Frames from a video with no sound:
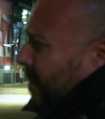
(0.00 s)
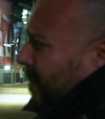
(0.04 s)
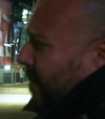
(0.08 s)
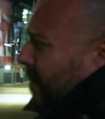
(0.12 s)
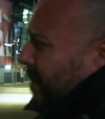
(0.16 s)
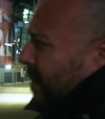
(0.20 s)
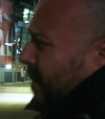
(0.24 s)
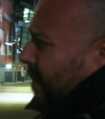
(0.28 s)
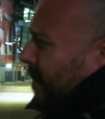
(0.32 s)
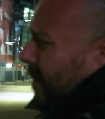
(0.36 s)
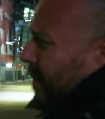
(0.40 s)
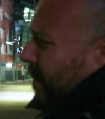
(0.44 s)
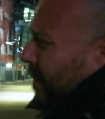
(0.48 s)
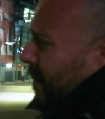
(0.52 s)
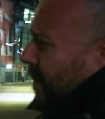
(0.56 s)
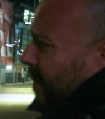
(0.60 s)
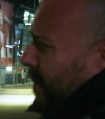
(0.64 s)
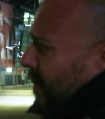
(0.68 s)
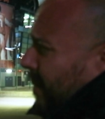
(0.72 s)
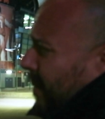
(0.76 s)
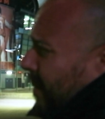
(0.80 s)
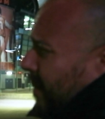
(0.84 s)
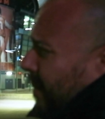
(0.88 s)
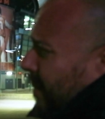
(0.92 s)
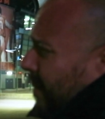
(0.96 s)

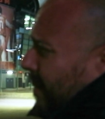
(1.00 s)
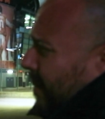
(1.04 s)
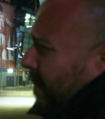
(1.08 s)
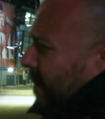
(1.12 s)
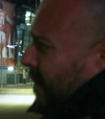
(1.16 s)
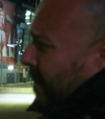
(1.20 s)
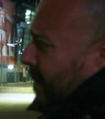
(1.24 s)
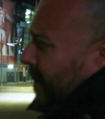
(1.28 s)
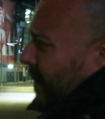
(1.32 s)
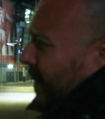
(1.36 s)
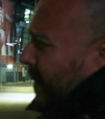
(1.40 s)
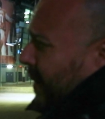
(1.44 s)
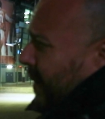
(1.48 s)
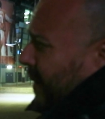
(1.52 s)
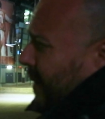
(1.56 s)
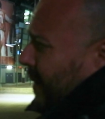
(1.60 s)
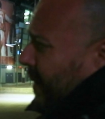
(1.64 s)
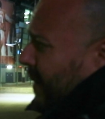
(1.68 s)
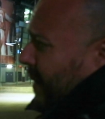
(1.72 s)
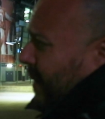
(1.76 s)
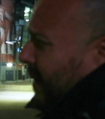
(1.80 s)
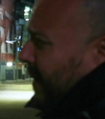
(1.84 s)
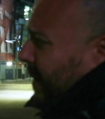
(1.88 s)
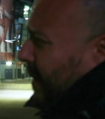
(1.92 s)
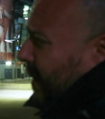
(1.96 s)

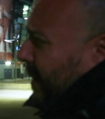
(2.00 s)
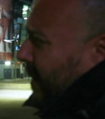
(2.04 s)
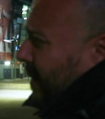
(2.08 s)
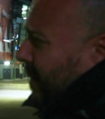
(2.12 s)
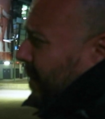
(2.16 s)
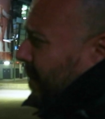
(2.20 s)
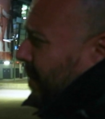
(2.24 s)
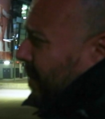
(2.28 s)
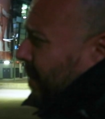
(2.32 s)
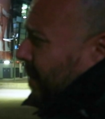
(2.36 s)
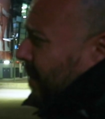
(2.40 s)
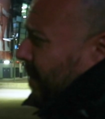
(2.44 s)
This person isn't speaking.